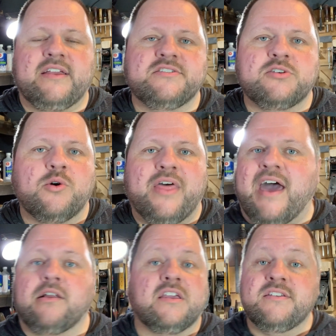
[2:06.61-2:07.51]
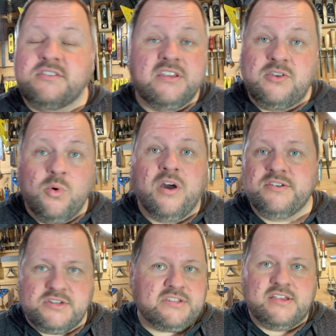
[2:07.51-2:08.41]
And so that'll continue
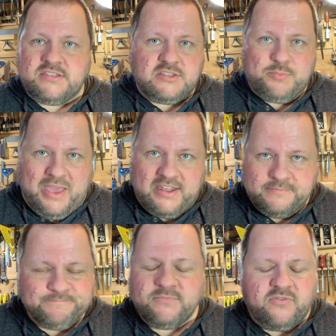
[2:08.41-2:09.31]
on just as it's been